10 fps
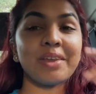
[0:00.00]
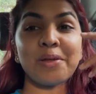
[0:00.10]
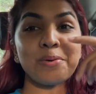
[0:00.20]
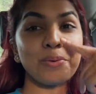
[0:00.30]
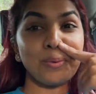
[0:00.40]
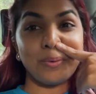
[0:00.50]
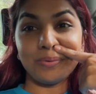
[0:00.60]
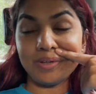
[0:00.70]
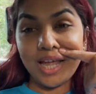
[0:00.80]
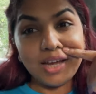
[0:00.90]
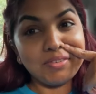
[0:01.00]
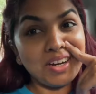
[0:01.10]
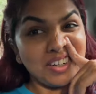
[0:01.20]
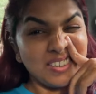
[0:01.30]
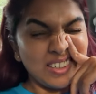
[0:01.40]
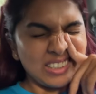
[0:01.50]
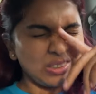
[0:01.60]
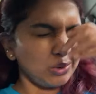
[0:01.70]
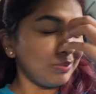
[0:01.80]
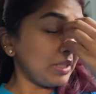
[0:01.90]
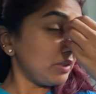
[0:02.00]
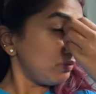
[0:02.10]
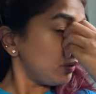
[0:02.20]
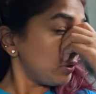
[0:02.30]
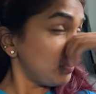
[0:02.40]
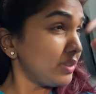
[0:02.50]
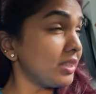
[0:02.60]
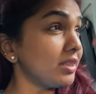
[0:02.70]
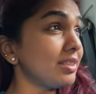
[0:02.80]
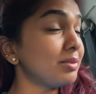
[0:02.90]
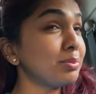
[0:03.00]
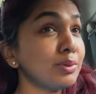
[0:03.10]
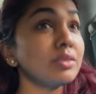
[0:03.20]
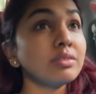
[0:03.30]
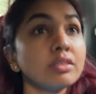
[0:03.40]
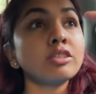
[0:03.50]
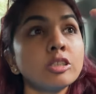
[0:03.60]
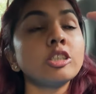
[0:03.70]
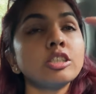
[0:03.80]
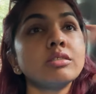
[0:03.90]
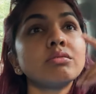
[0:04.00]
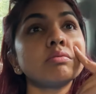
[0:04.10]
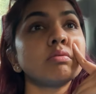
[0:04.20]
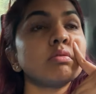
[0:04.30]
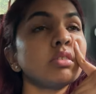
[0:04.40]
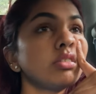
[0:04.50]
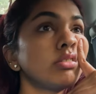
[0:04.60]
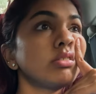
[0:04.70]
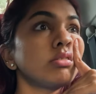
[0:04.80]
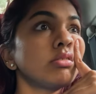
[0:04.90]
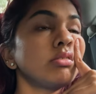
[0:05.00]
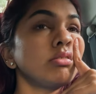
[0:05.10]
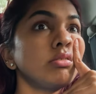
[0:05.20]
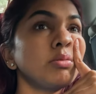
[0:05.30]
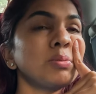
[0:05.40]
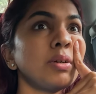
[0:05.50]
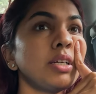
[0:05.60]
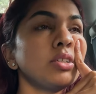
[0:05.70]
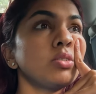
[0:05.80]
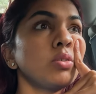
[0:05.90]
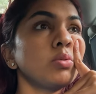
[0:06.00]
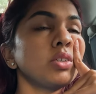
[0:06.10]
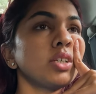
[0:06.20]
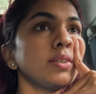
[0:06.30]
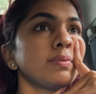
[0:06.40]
I don't know. I've done like so much effort with this, but what to do? My mind is not working.